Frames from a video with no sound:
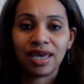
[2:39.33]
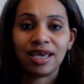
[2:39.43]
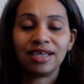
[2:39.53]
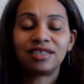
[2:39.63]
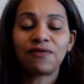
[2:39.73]

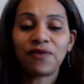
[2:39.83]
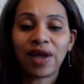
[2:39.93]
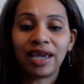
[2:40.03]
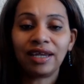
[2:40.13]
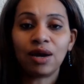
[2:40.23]
is to
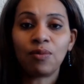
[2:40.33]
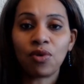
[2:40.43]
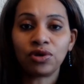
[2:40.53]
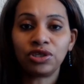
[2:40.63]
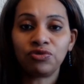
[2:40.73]
find a
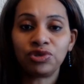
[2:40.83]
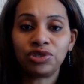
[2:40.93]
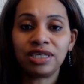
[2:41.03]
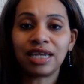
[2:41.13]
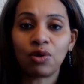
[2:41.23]
morning
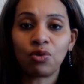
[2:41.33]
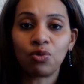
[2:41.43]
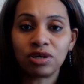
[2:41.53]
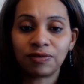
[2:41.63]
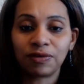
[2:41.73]
routine that
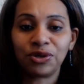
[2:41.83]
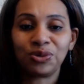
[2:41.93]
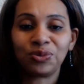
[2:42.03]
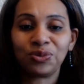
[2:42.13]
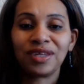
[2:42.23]
works for you.